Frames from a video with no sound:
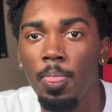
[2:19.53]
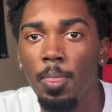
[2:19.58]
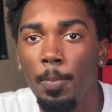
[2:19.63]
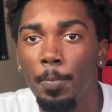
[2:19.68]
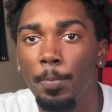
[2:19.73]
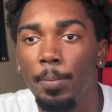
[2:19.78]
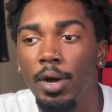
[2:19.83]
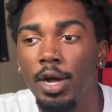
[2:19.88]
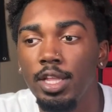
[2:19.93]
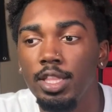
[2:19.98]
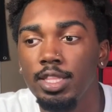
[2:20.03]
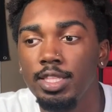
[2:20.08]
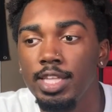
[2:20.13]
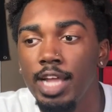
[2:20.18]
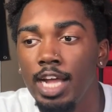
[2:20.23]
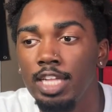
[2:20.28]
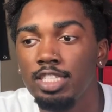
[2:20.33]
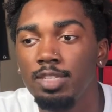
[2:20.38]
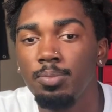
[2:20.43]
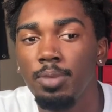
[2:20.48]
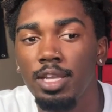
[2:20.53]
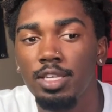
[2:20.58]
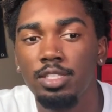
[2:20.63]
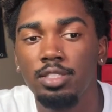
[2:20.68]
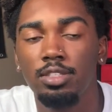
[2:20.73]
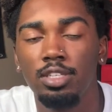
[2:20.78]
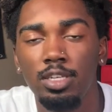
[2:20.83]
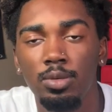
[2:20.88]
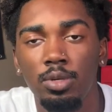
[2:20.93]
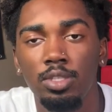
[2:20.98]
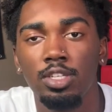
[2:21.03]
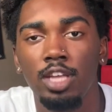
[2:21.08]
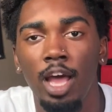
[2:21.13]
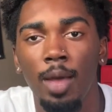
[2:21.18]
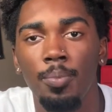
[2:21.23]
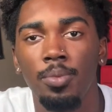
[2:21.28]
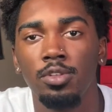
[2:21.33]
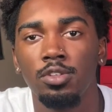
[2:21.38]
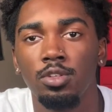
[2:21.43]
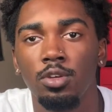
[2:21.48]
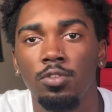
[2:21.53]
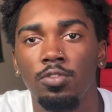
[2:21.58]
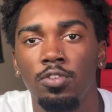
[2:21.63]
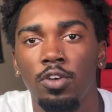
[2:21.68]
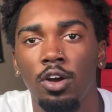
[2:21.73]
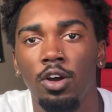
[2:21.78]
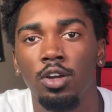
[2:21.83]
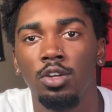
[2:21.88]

But that's basically what's happened so far.